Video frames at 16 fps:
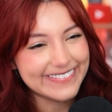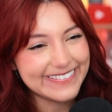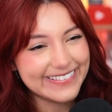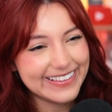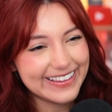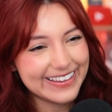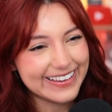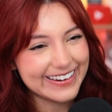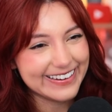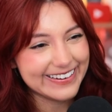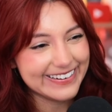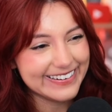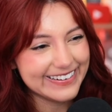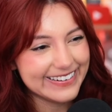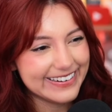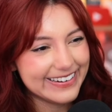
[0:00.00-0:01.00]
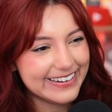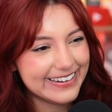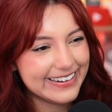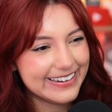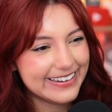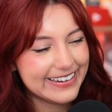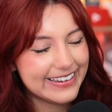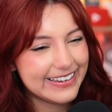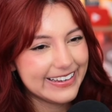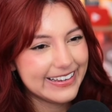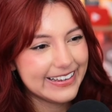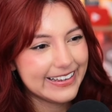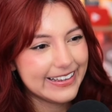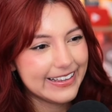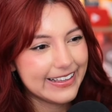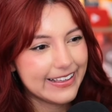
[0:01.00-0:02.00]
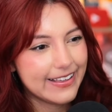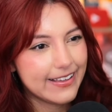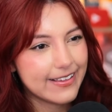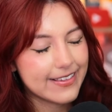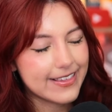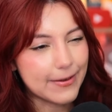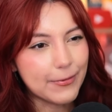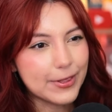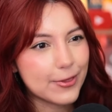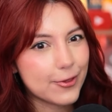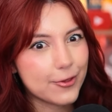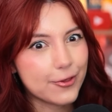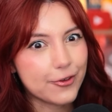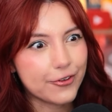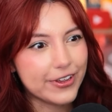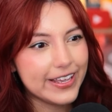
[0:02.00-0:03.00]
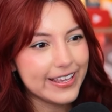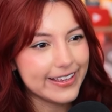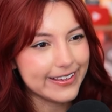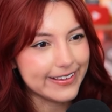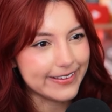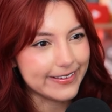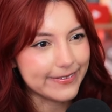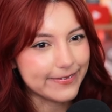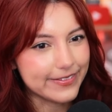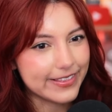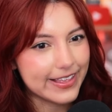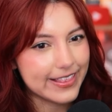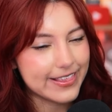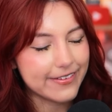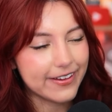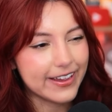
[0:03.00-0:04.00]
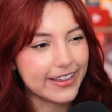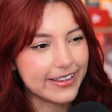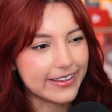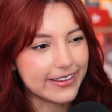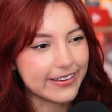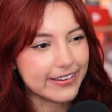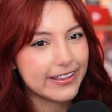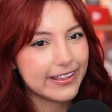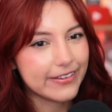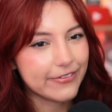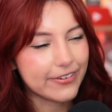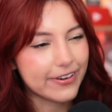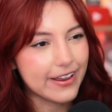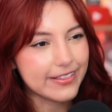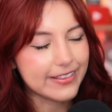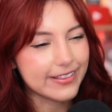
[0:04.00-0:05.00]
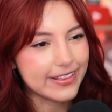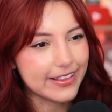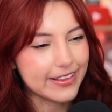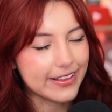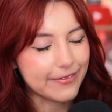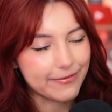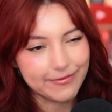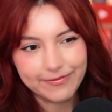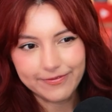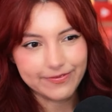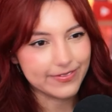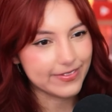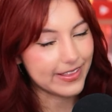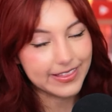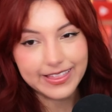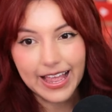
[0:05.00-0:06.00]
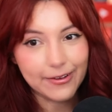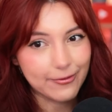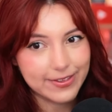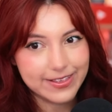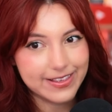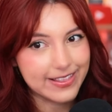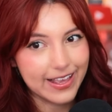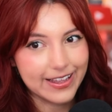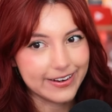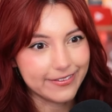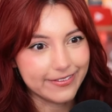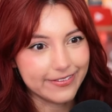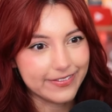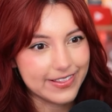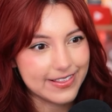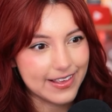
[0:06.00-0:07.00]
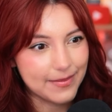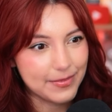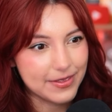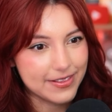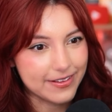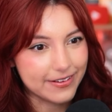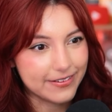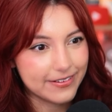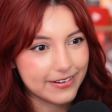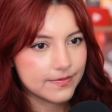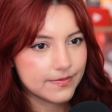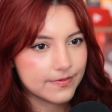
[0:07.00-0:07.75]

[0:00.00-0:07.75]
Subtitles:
look at her! Someone's dream! That's right. Forgot that was the title of this episode.